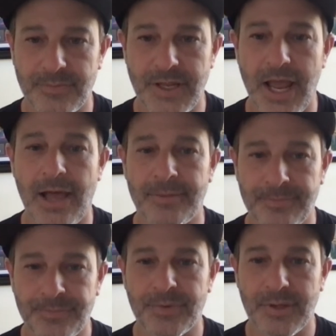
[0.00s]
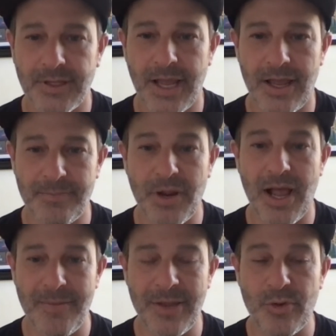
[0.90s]
Yeah.
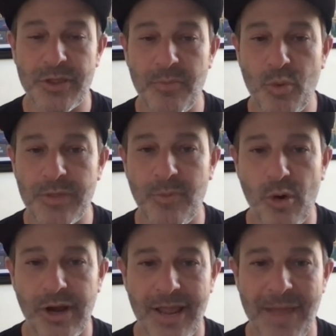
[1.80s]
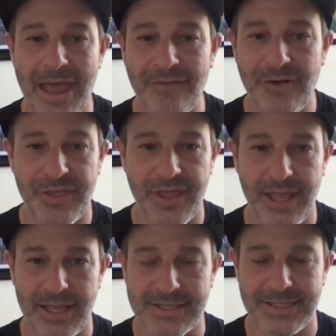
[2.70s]
I mean, with Bored Ape,
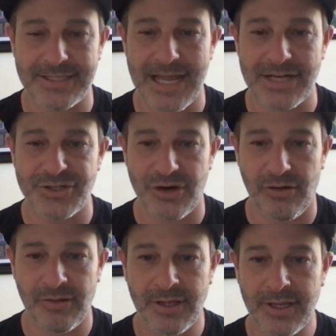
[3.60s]
everything is intentional.